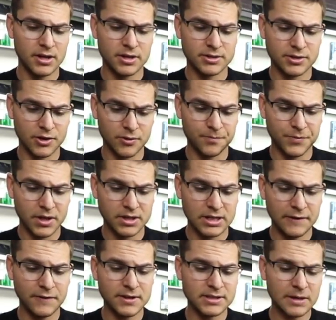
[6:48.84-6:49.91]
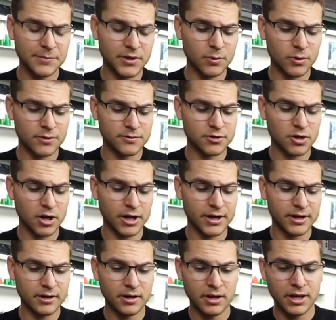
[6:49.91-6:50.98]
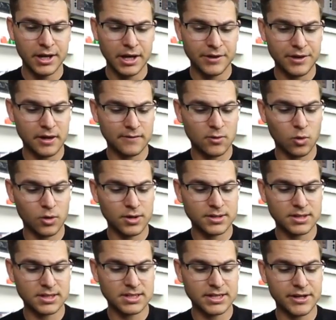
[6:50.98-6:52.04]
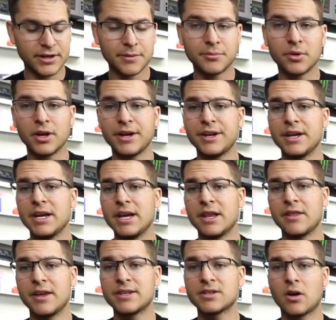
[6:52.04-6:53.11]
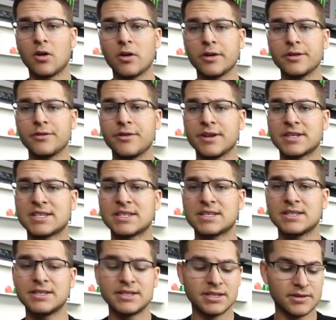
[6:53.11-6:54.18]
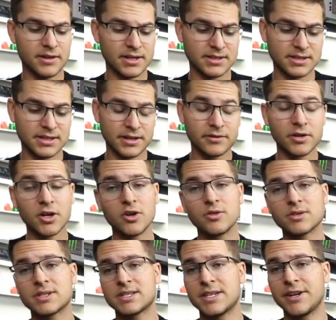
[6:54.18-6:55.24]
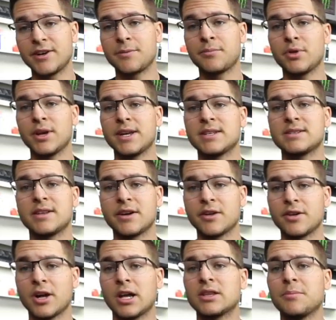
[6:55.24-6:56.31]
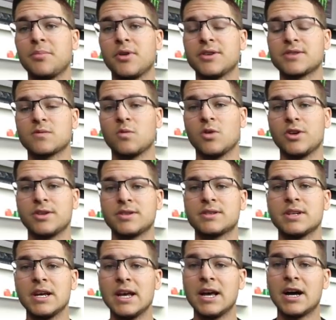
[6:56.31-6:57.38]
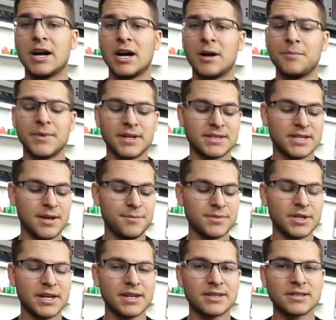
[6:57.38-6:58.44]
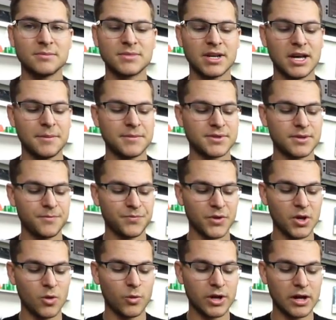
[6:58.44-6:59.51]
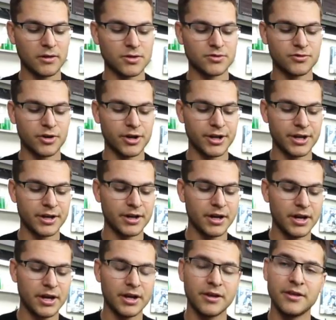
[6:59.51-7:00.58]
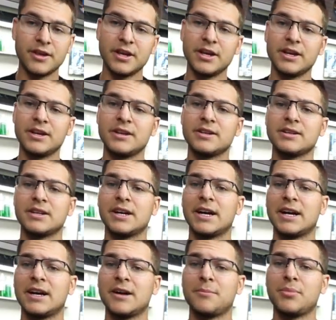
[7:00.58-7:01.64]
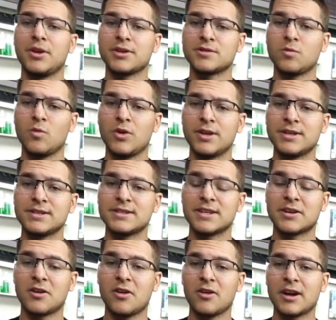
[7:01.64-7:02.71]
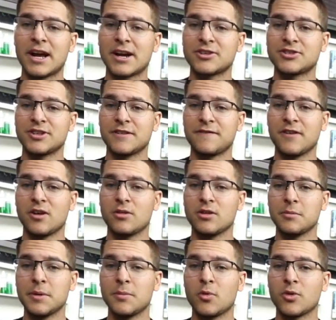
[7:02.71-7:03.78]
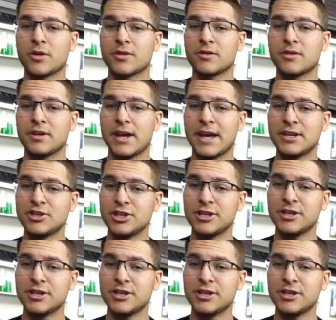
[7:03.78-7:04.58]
So definitely something worth trying. And then of course the steering plate. These are the 0 steering plates. They are not the +1s. It seems like sometimes when I was running the +1s, the car actually felt a little bit more edgy